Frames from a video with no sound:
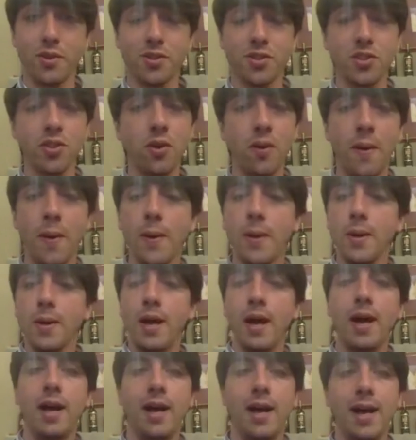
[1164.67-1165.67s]
So
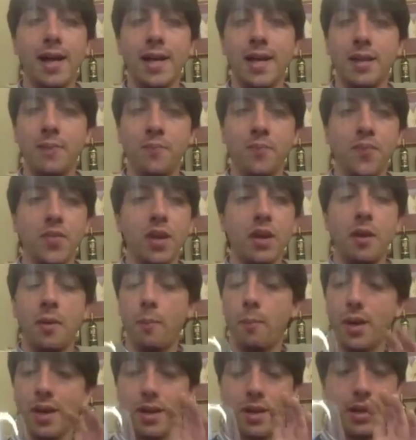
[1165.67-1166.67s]
uh again
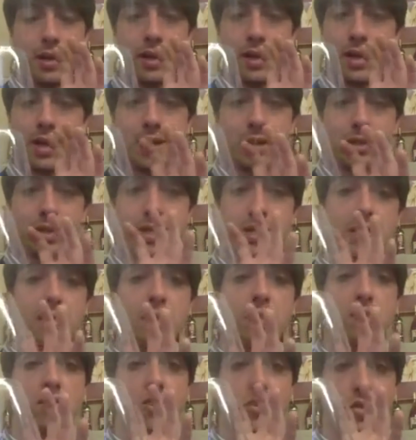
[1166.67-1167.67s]
but uh, again this
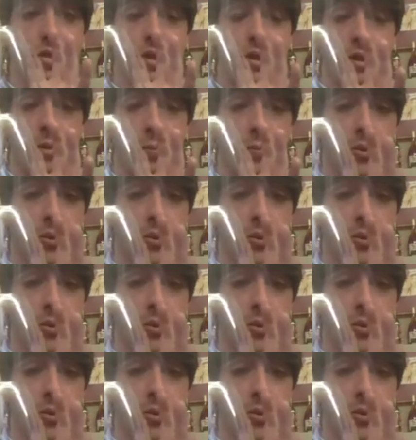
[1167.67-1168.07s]
is uh,